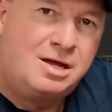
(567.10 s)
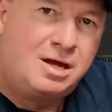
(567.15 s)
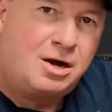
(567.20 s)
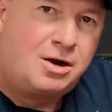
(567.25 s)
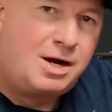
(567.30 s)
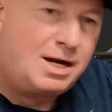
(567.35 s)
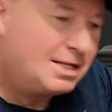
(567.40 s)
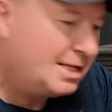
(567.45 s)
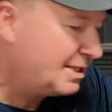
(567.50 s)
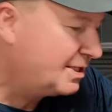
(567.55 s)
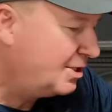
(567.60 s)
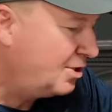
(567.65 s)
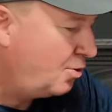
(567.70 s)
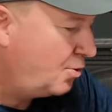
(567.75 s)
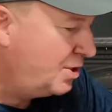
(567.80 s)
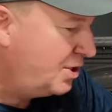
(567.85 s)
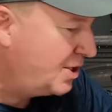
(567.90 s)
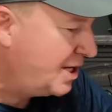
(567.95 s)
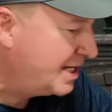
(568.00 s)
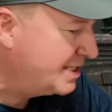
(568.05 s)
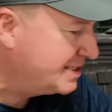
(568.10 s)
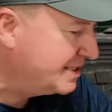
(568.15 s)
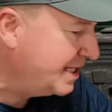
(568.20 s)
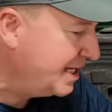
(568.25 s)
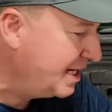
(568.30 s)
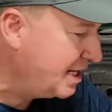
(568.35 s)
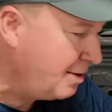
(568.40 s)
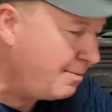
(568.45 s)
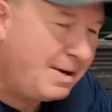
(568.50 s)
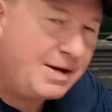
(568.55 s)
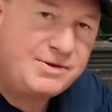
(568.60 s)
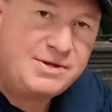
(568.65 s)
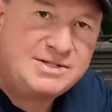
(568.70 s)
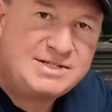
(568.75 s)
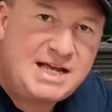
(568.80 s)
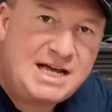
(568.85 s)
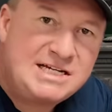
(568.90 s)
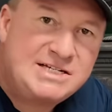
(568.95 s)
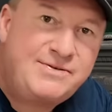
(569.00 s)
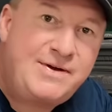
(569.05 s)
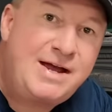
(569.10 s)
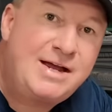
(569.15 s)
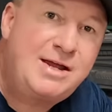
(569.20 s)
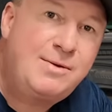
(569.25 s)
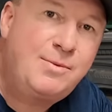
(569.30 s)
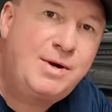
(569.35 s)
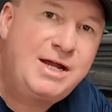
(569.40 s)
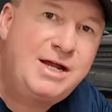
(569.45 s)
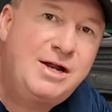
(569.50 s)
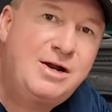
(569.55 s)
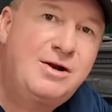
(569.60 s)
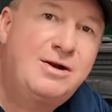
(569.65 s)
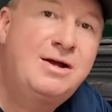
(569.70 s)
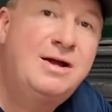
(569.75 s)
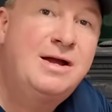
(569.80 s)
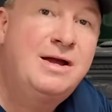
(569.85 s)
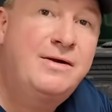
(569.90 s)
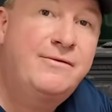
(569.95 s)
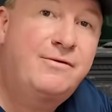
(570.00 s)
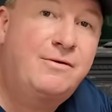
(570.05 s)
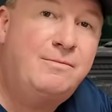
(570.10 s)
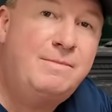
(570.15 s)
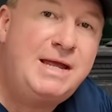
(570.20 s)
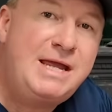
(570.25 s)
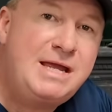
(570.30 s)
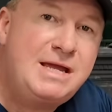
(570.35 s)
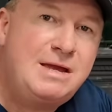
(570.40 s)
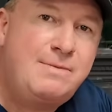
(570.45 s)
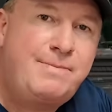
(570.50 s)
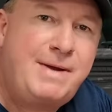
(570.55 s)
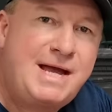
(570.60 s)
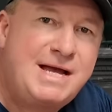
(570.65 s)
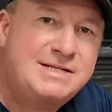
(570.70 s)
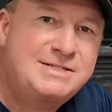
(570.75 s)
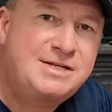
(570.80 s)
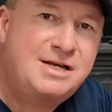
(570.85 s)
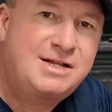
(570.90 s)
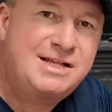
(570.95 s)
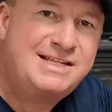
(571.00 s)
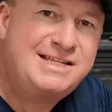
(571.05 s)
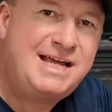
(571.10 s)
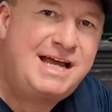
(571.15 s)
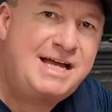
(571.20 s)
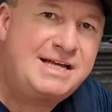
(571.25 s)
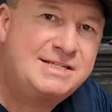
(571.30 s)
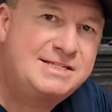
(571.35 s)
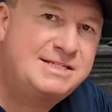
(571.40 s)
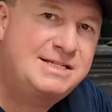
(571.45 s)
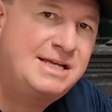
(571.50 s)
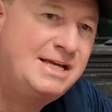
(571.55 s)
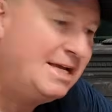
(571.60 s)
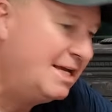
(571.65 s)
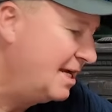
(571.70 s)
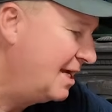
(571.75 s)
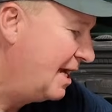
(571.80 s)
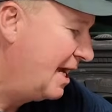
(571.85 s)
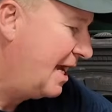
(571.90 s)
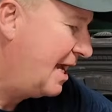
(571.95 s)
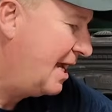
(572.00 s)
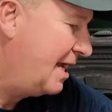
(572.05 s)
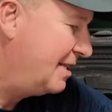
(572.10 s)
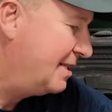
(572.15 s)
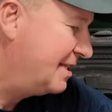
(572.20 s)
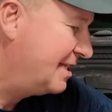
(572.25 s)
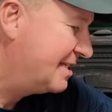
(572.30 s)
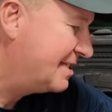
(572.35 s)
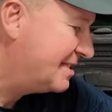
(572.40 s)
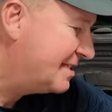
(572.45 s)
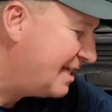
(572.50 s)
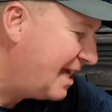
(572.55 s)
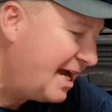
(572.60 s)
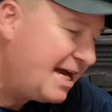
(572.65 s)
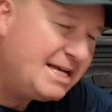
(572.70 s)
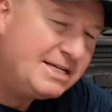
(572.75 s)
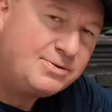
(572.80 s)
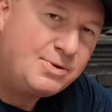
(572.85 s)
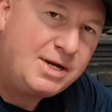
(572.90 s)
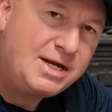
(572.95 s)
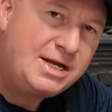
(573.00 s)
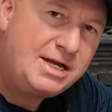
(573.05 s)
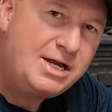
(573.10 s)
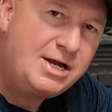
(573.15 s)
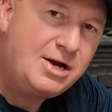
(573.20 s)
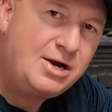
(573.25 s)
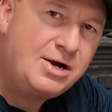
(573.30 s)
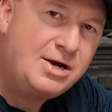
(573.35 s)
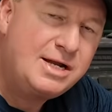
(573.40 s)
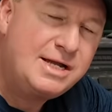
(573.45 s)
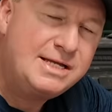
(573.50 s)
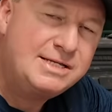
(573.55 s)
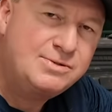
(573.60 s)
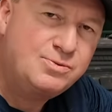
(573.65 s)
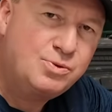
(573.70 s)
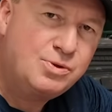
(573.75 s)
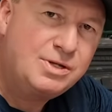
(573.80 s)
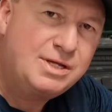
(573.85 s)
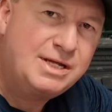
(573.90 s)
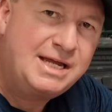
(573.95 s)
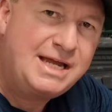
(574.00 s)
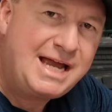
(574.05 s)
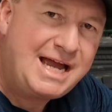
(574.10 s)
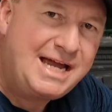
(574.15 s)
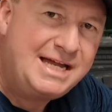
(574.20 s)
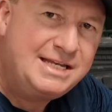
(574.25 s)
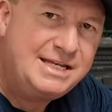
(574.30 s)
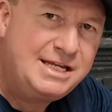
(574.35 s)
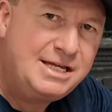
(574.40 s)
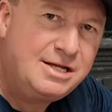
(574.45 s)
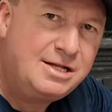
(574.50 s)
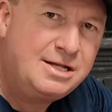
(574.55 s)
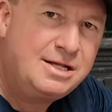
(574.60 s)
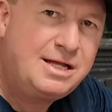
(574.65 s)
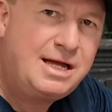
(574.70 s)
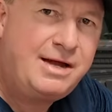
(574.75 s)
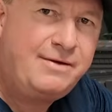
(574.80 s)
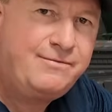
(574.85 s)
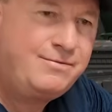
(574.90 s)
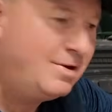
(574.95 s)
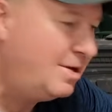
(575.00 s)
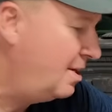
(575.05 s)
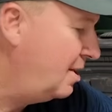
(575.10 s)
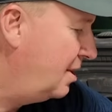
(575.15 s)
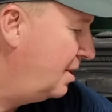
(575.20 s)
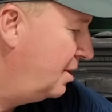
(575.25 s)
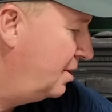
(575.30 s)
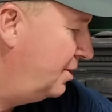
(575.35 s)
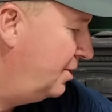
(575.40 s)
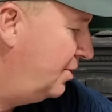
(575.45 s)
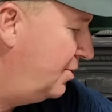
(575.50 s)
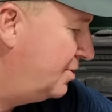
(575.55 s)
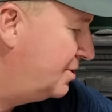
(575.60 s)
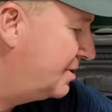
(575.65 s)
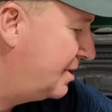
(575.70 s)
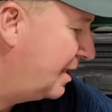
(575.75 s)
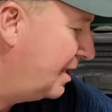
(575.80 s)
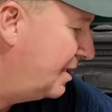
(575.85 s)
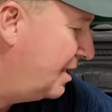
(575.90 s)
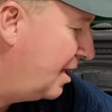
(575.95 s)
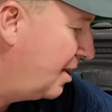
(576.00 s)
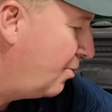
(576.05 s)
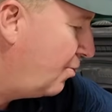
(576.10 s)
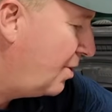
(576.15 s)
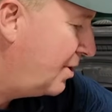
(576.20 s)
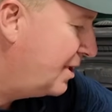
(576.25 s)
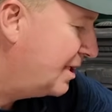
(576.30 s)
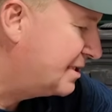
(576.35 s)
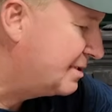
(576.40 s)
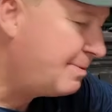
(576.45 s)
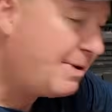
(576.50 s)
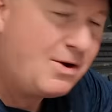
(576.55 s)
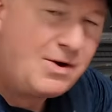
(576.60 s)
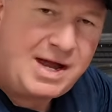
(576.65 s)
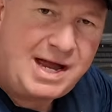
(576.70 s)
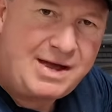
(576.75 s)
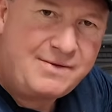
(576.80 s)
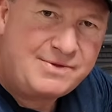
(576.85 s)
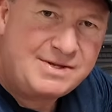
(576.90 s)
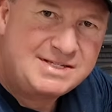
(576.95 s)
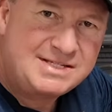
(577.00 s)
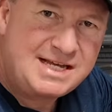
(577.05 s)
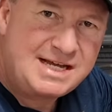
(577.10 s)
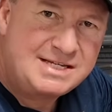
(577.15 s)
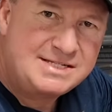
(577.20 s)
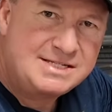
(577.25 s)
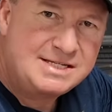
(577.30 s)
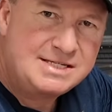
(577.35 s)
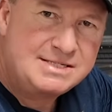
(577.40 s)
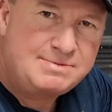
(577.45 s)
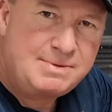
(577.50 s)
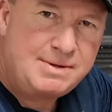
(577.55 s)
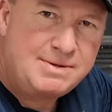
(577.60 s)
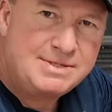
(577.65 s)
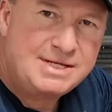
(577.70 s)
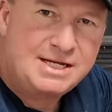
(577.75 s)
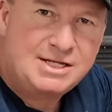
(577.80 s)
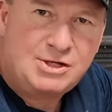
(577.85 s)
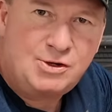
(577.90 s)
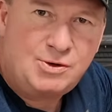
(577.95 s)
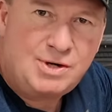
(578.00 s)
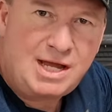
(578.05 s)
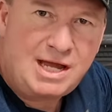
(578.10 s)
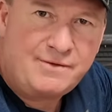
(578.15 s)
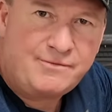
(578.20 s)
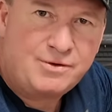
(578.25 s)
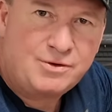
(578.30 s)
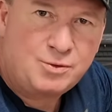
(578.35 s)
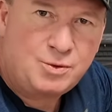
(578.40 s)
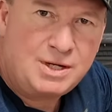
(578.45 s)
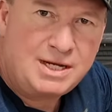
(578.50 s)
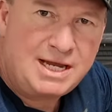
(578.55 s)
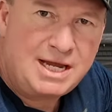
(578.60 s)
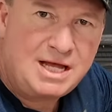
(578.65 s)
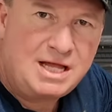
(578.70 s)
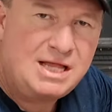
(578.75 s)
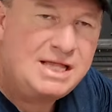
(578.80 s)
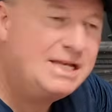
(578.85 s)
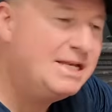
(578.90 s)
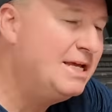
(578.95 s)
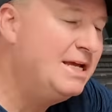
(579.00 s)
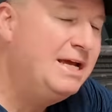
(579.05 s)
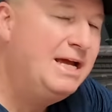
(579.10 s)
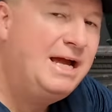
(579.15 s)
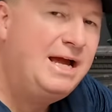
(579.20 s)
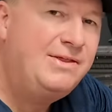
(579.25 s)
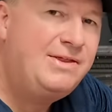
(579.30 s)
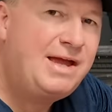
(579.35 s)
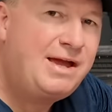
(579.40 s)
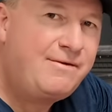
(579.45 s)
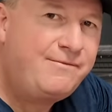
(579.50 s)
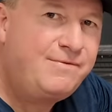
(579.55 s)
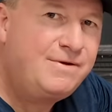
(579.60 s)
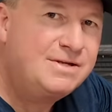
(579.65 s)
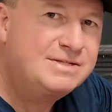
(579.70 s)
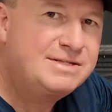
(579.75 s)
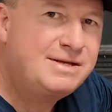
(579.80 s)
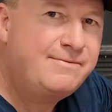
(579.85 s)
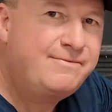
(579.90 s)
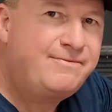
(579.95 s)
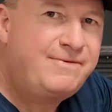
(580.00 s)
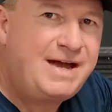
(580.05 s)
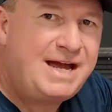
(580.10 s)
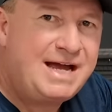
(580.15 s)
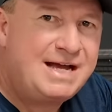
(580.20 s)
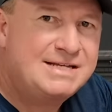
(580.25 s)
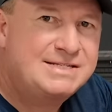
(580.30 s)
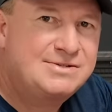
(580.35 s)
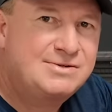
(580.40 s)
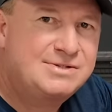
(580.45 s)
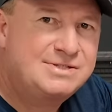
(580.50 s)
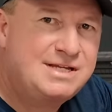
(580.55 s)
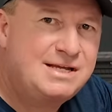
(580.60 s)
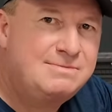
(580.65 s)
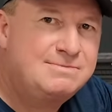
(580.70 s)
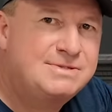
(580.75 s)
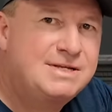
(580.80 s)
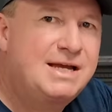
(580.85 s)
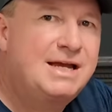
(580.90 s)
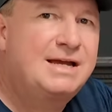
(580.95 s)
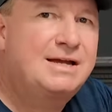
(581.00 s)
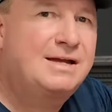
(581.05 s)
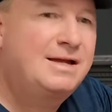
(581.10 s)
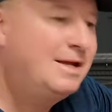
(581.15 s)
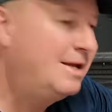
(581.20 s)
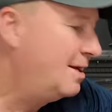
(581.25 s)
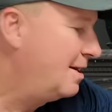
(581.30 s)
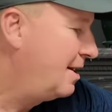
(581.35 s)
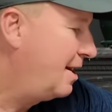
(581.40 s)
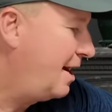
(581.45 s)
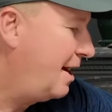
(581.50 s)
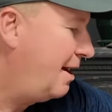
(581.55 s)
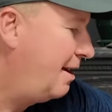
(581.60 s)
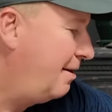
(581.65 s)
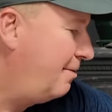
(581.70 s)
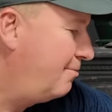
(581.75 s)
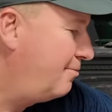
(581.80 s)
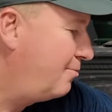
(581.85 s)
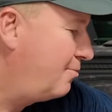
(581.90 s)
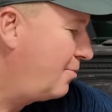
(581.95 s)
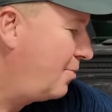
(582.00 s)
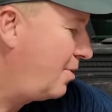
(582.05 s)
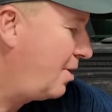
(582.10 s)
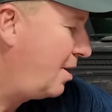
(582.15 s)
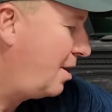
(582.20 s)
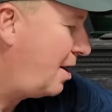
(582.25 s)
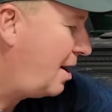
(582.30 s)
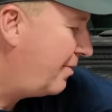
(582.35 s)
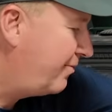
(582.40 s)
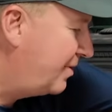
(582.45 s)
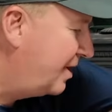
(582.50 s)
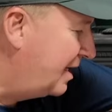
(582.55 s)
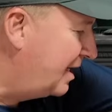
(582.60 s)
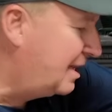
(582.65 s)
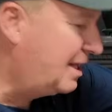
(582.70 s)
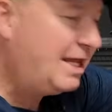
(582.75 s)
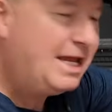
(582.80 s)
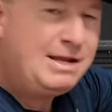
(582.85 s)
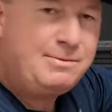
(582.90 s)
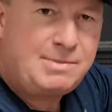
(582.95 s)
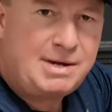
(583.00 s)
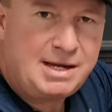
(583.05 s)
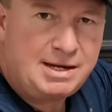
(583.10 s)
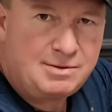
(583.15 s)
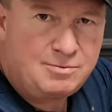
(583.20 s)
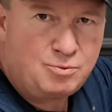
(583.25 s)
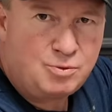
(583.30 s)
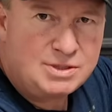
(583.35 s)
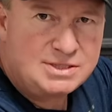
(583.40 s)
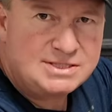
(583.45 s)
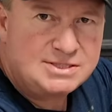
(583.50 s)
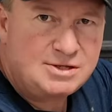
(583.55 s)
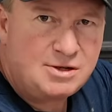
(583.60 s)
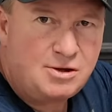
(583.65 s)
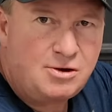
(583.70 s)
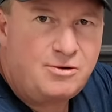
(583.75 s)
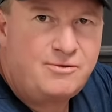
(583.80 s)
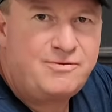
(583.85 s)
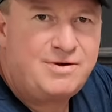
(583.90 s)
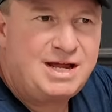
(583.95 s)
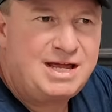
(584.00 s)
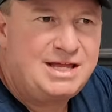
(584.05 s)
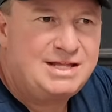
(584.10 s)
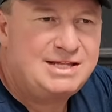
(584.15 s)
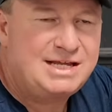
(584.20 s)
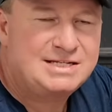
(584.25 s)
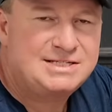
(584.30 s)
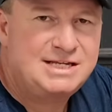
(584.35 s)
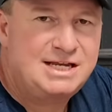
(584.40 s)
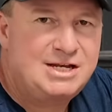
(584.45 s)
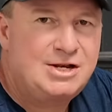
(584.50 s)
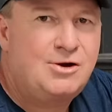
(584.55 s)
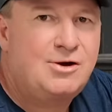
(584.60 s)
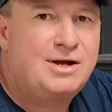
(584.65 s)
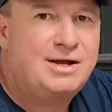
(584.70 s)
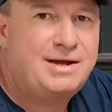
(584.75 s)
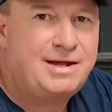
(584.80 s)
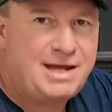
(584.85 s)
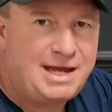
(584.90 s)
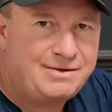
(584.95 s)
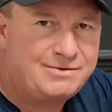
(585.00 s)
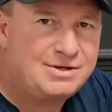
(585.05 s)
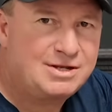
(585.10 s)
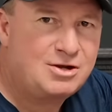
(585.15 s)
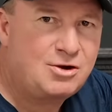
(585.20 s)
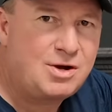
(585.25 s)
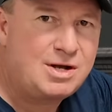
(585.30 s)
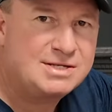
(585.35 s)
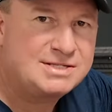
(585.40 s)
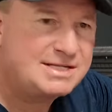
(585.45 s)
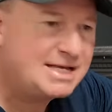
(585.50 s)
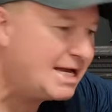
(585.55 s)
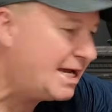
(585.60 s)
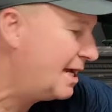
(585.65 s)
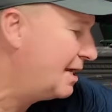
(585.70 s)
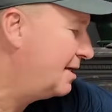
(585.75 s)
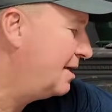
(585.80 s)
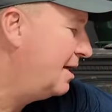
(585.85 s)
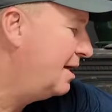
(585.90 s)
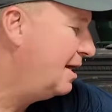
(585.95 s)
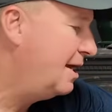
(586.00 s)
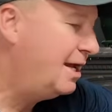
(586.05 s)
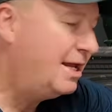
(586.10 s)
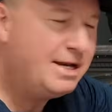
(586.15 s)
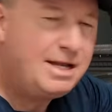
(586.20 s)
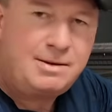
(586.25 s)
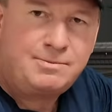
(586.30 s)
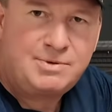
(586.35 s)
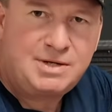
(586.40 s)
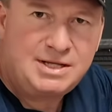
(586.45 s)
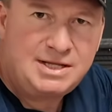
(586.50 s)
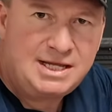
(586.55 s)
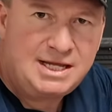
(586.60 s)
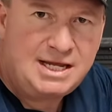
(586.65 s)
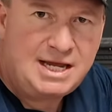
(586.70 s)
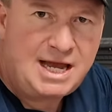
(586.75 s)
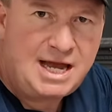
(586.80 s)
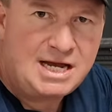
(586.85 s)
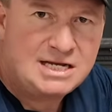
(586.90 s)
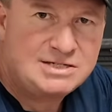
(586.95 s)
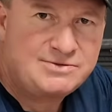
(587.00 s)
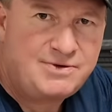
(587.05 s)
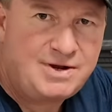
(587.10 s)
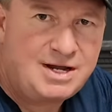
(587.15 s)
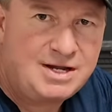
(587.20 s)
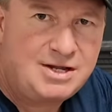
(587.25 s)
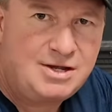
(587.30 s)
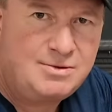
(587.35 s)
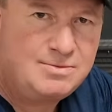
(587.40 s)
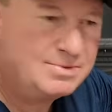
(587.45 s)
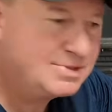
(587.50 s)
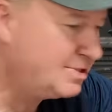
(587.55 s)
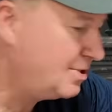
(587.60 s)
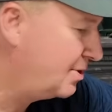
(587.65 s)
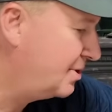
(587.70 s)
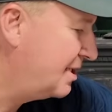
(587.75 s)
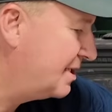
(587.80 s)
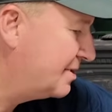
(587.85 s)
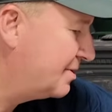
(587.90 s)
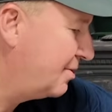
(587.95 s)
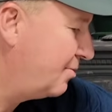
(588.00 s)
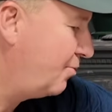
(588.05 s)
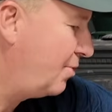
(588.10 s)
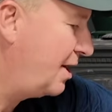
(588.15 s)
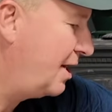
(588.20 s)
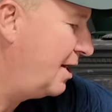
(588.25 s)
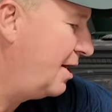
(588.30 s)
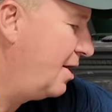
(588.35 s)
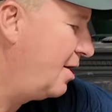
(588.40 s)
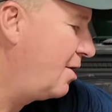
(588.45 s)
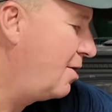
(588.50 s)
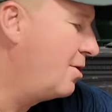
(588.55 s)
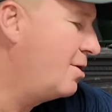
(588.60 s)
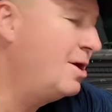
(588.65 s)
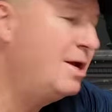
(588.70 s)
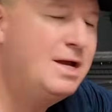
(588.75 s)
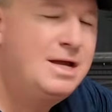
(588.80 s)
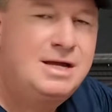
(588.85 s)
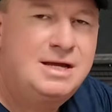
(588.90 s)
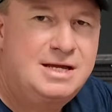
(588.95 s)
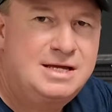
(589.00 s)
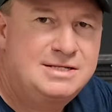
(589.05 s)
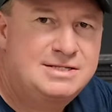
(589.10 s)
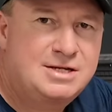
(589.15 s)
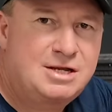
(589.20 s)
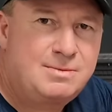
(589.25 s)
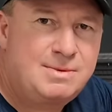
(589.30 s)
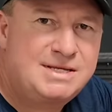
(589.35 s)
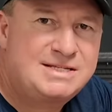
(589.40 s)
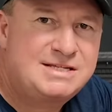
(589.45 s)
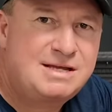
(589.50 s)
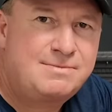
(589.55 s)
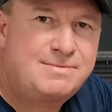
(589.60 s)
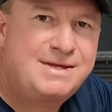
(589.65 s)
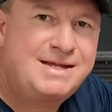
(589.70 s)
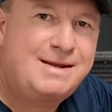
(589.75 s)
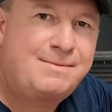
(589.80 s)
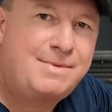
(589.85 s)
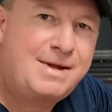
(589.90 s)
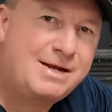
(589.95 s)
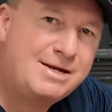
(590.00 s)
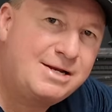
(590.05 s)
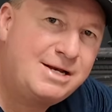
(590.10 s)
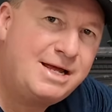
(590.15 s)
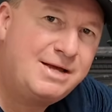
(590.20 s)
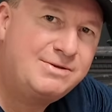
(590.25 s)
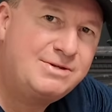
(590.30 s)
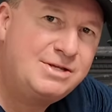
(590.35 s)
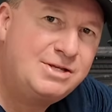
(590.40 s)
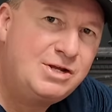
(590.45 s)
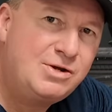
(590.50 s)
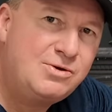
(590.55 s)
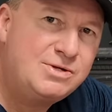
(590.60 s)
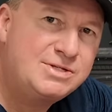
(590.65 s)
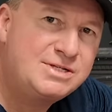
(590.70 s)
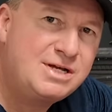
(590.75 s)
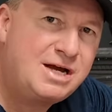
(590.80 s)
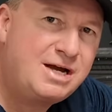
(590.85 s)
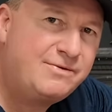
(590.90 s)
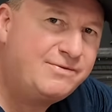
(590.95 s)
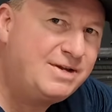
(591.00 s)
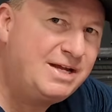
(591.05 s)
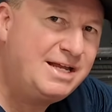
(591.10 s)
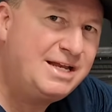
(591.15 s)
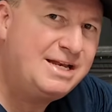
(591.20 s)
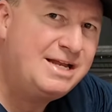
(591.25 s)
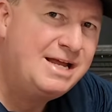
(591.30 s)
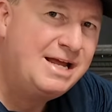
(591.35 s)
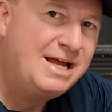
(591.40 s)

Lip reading: All right, I'd like to know what you guys think about this ash vacuum right here. For me, it passed all the tests, and the size right here is really ideal. I've used another one that's about half the size of this, maybe like 2.5 or 3 gallon, and that fills up fast. So it seems like I'm often clean my wood stove, and next thing you know, I have to go outside and empty the ash vacuum. So this right here is going to be something I'm not going to have to do as often.